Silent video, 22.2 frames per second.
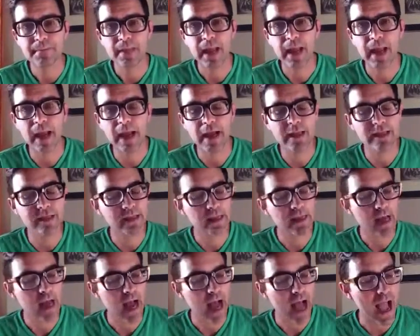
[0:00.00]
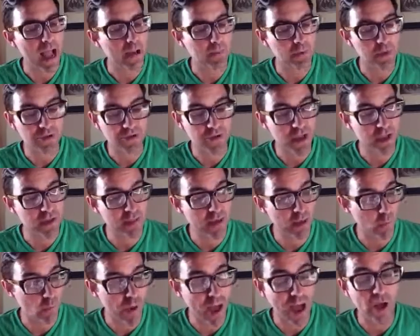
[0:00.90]
And I would say
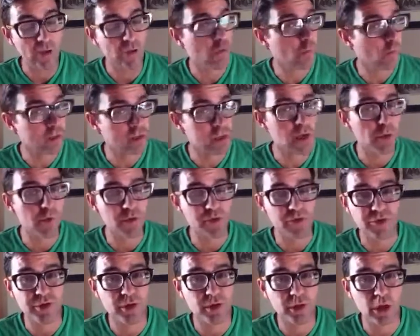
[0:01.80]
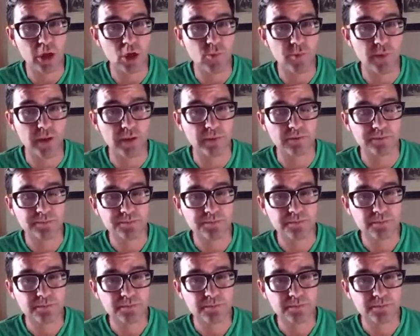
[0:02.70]
that while the window is still open,